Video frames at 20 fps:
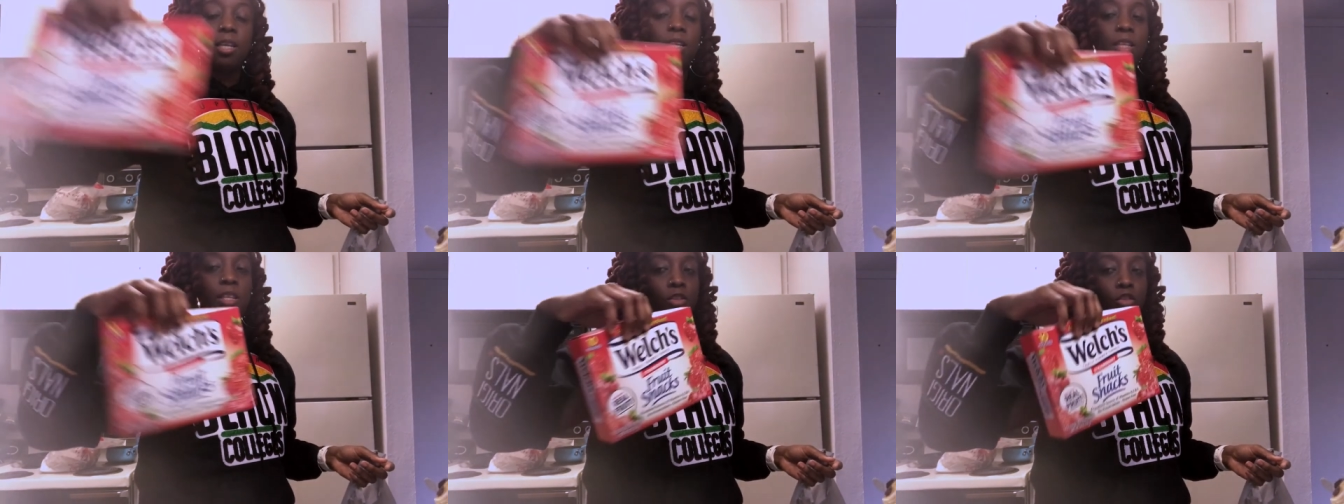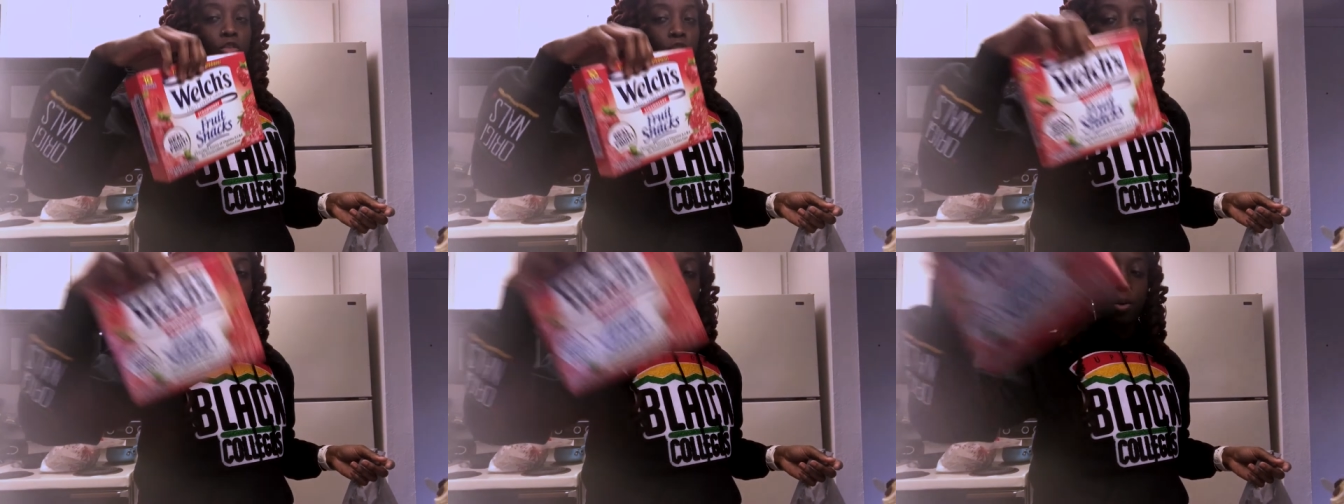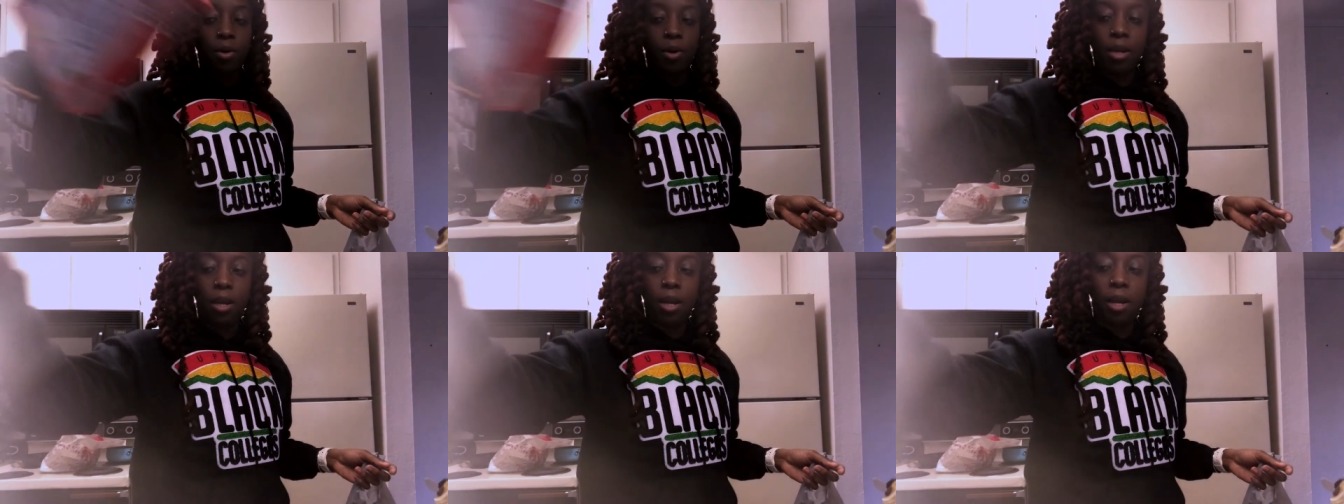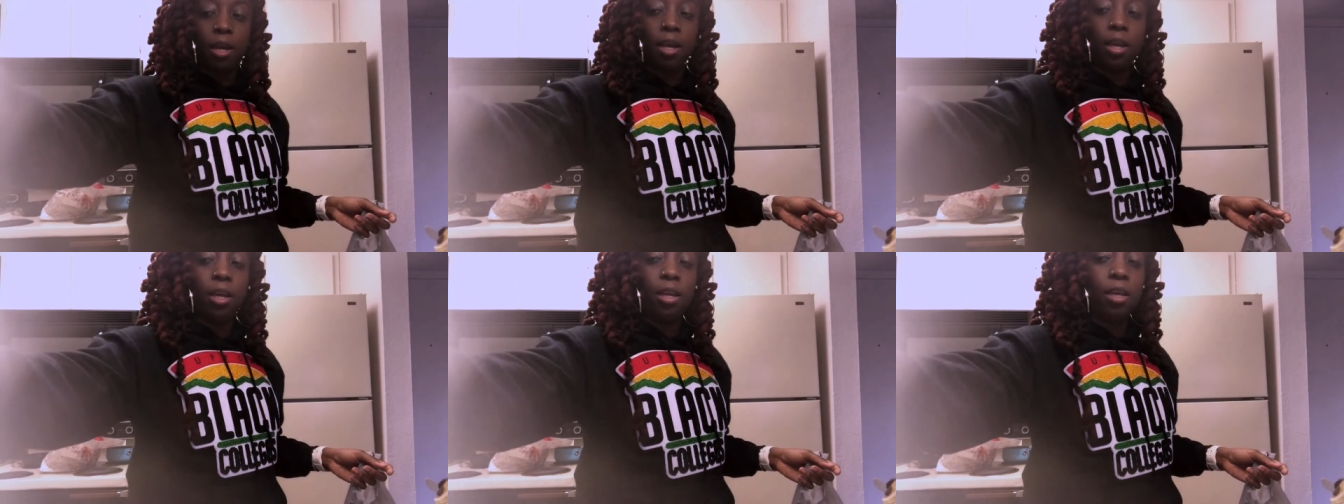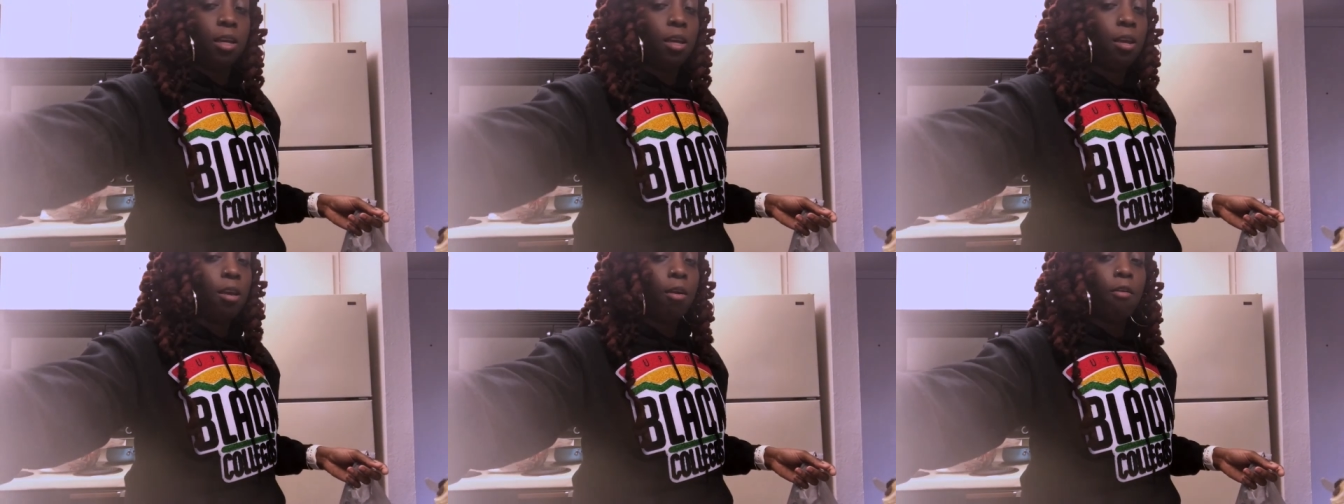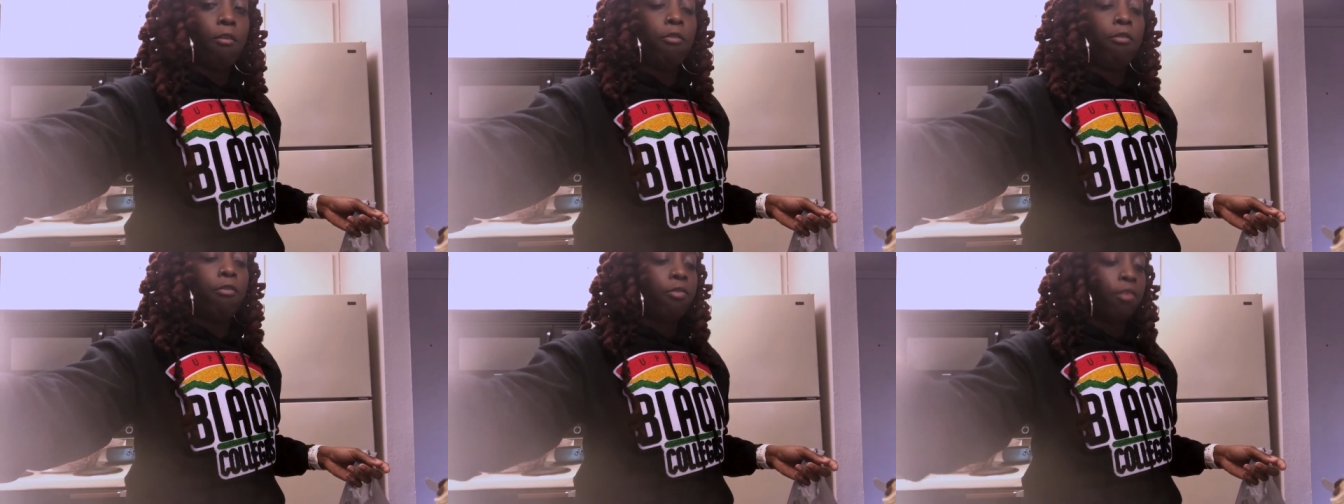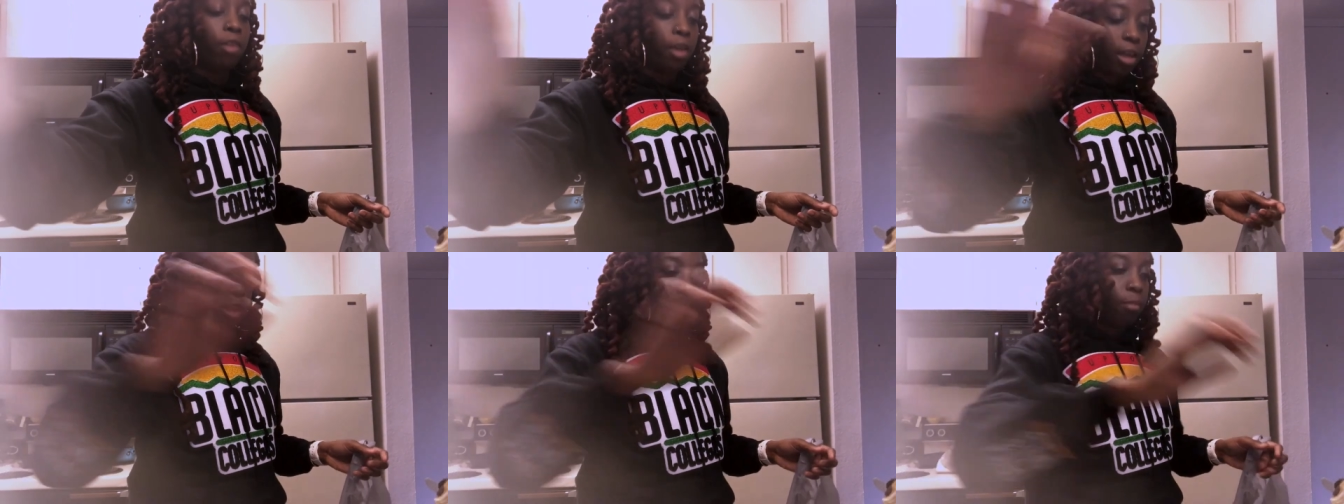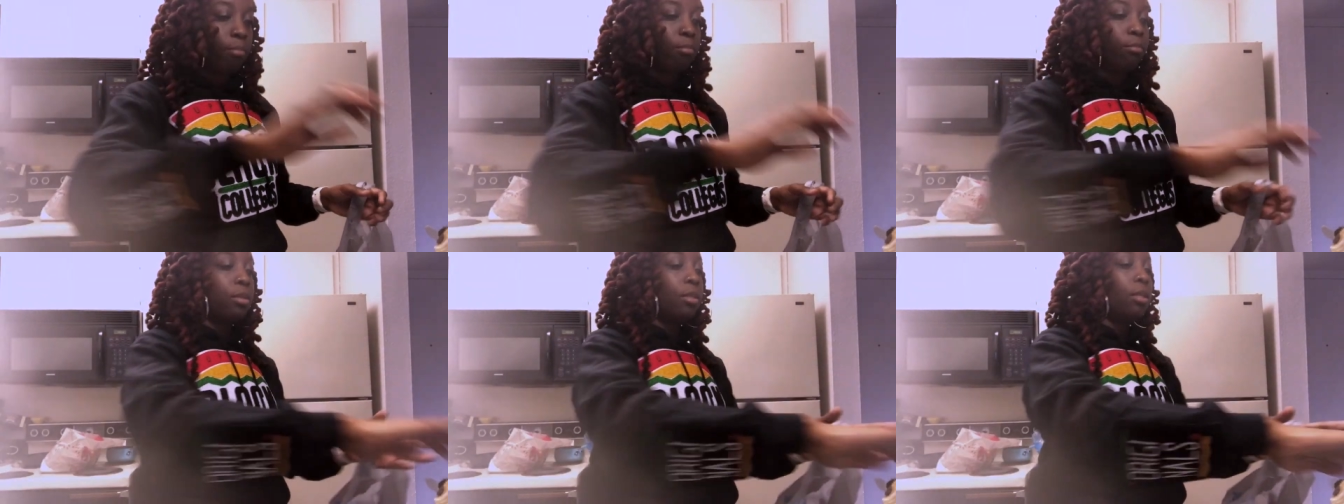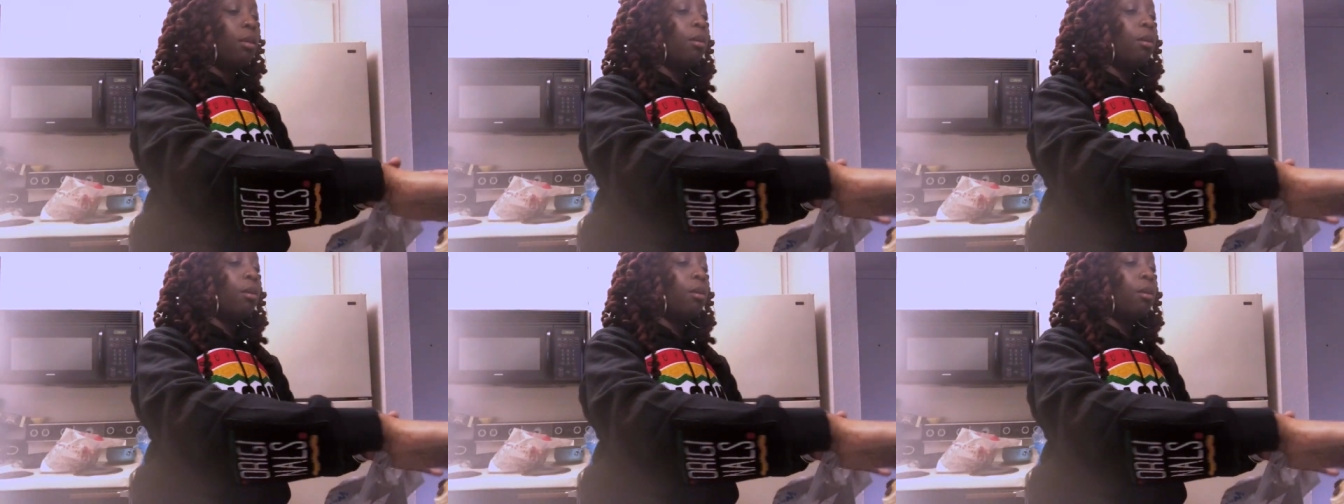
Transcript: The strawberry kind. Flames.